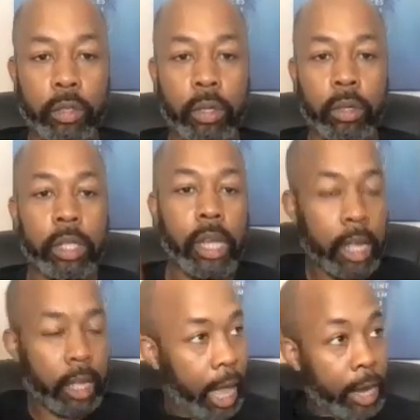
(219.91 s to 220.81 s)
So it's
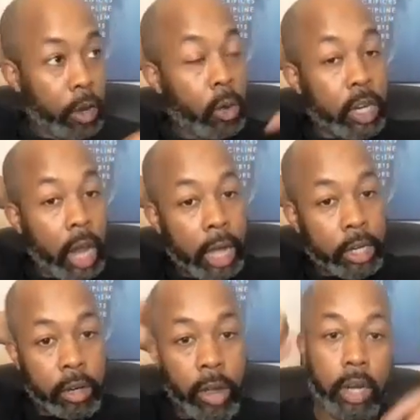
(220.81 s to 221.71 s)
like, I know a
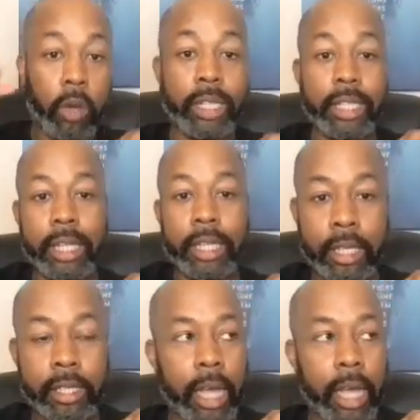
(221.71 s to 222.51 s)
doctor, I know a dentist,